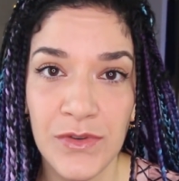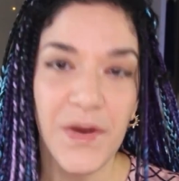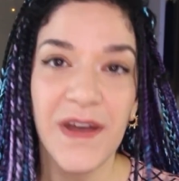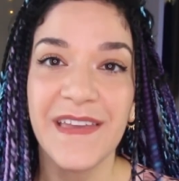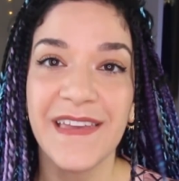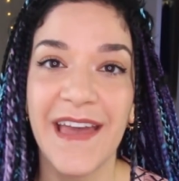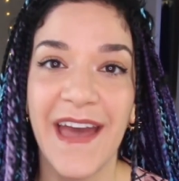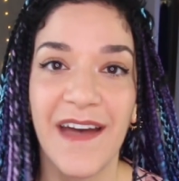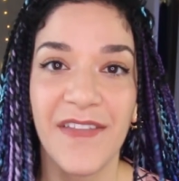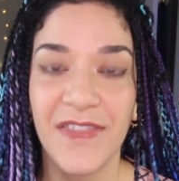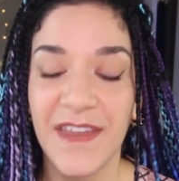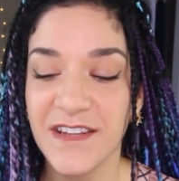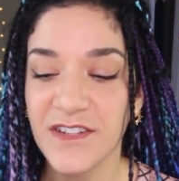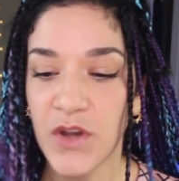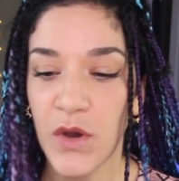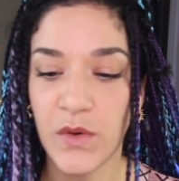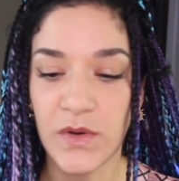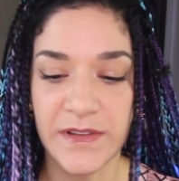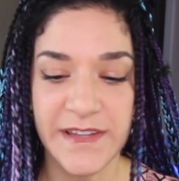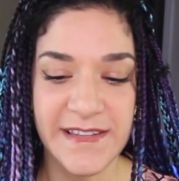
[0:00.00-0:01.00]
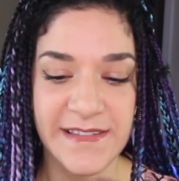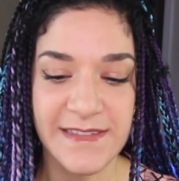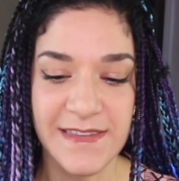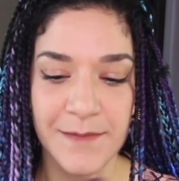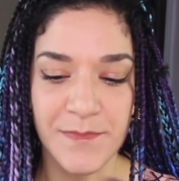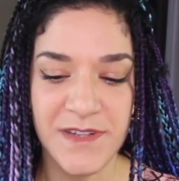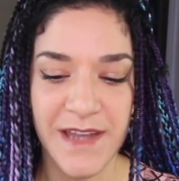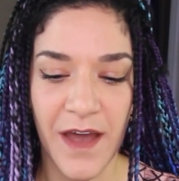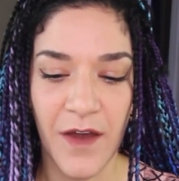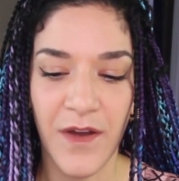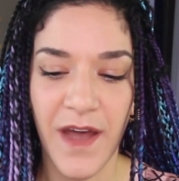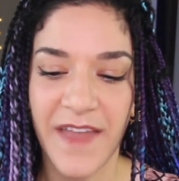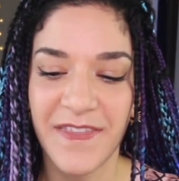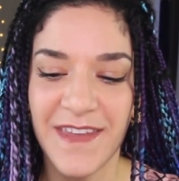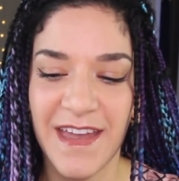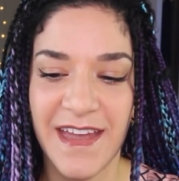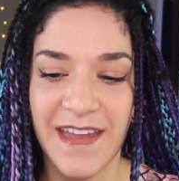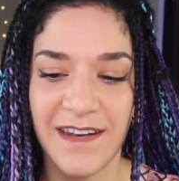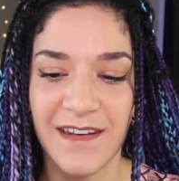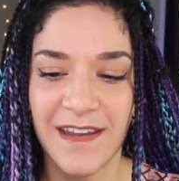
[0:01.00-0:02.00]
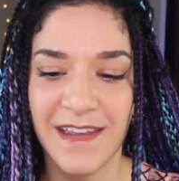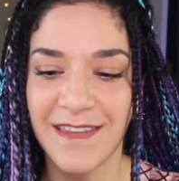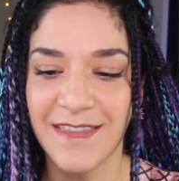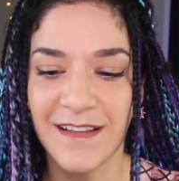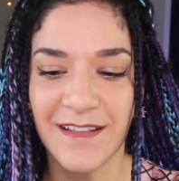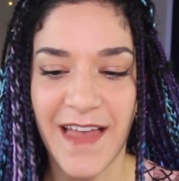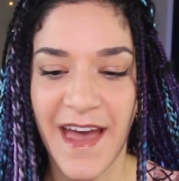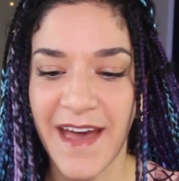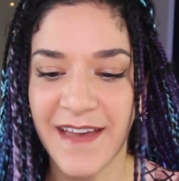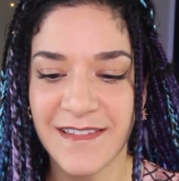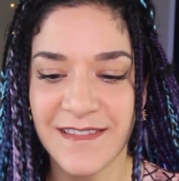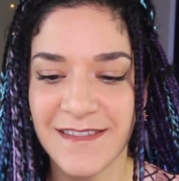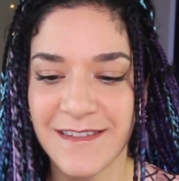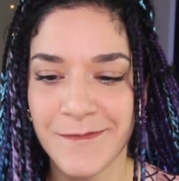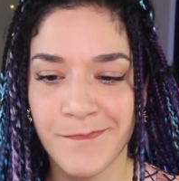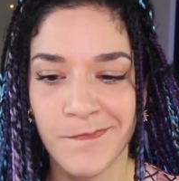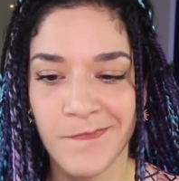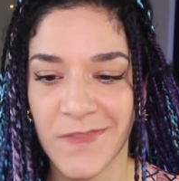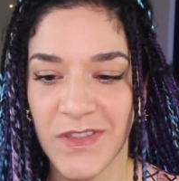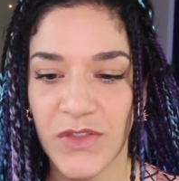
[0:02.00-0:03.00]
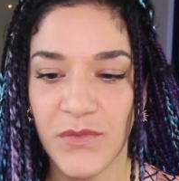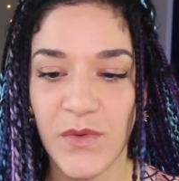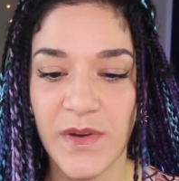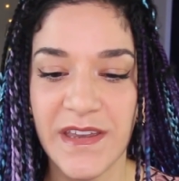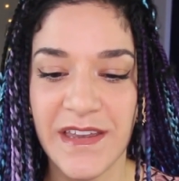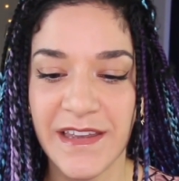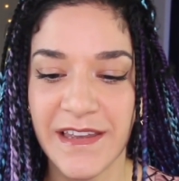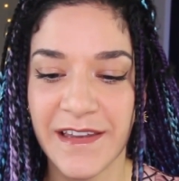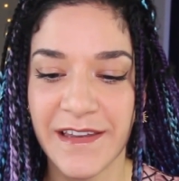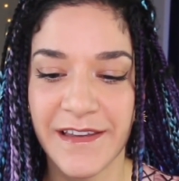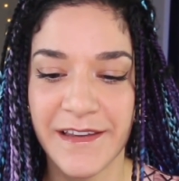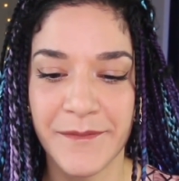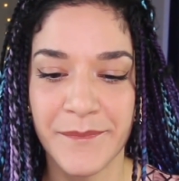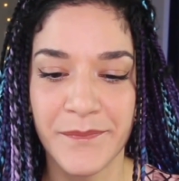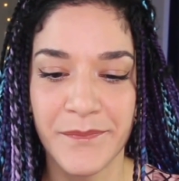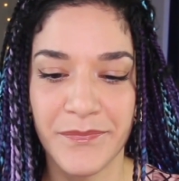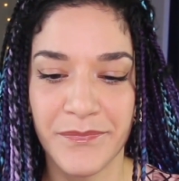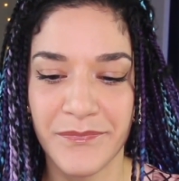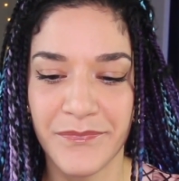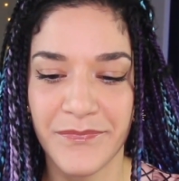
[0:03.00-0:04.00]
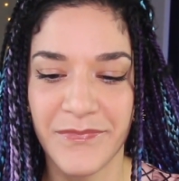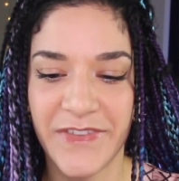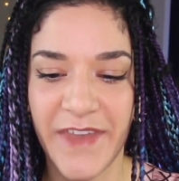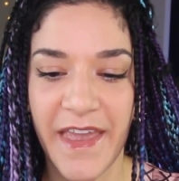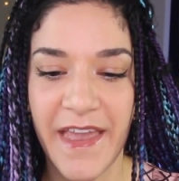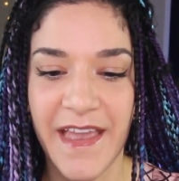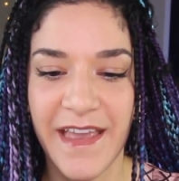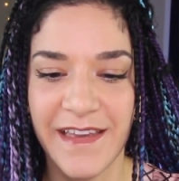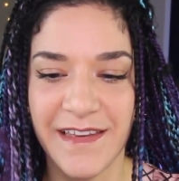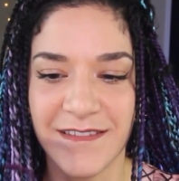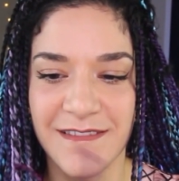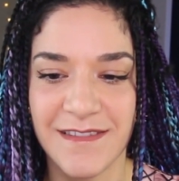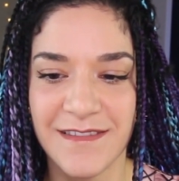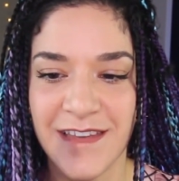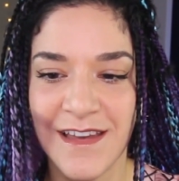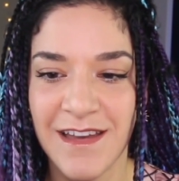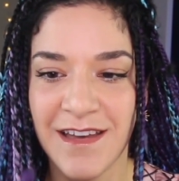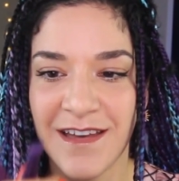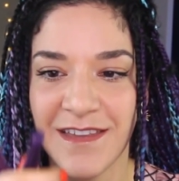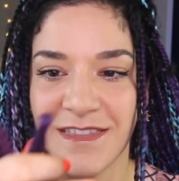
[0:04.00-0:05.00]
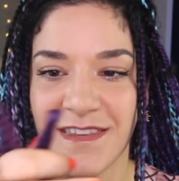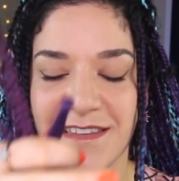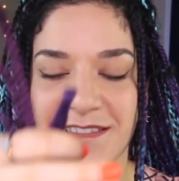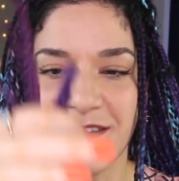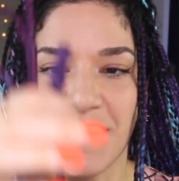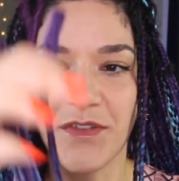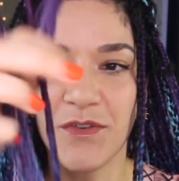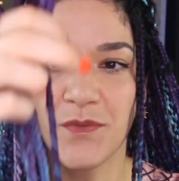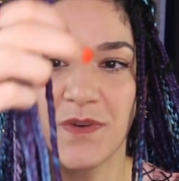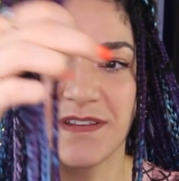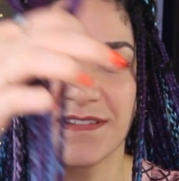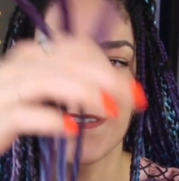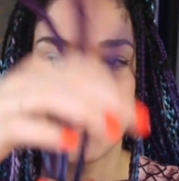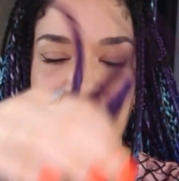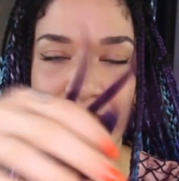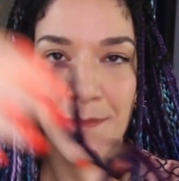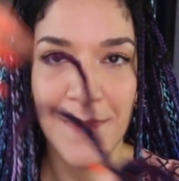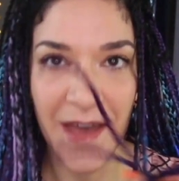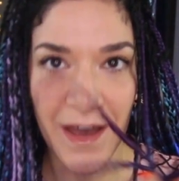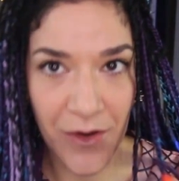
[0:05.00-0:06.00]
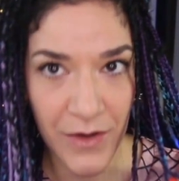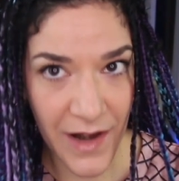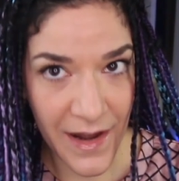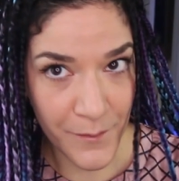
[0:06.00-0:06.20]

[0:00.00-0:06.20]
But yeah, they totally slipped out. And then in the last 3 days, these other ones came out.